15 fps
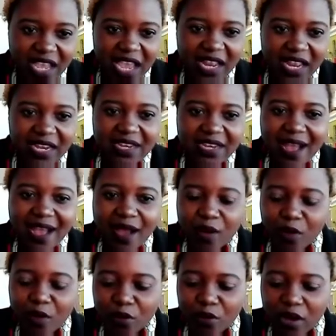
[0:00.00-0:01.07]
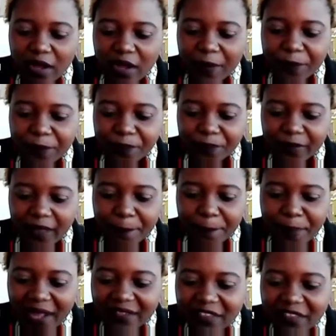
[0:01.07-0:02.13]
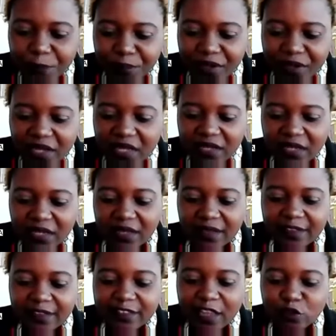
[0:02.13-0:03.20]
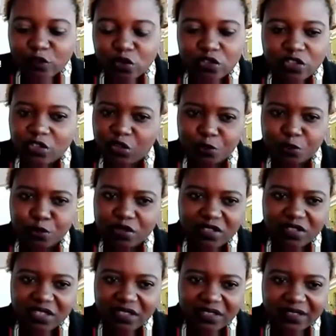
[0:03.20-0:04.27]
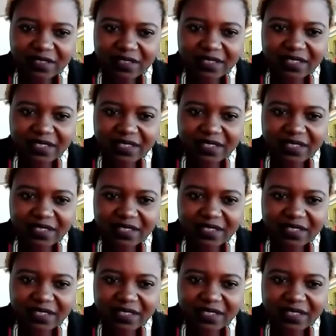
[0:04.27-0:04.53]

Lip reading: And now party B starts to distribute it.